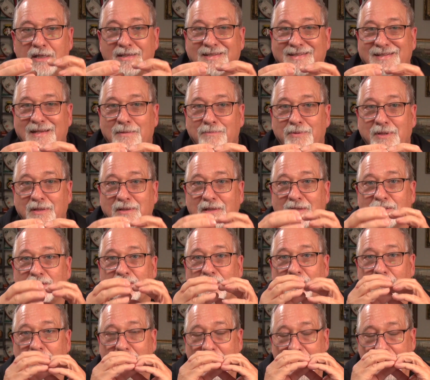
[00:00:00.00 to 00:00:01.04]
is something that's
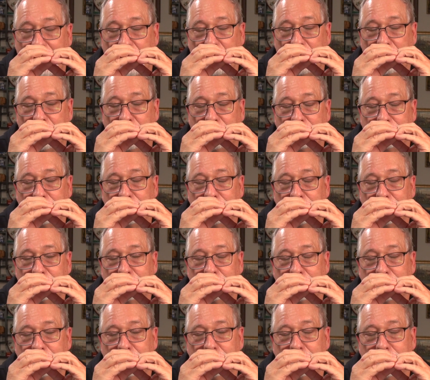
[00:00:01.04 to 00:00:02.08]
created.
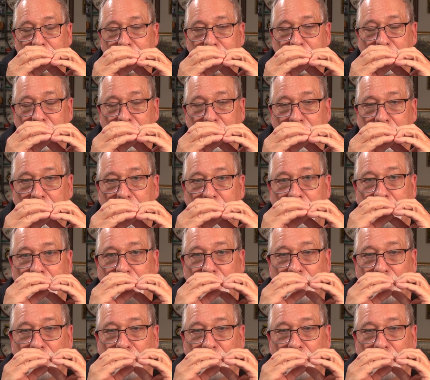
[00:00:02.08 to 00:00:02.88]
The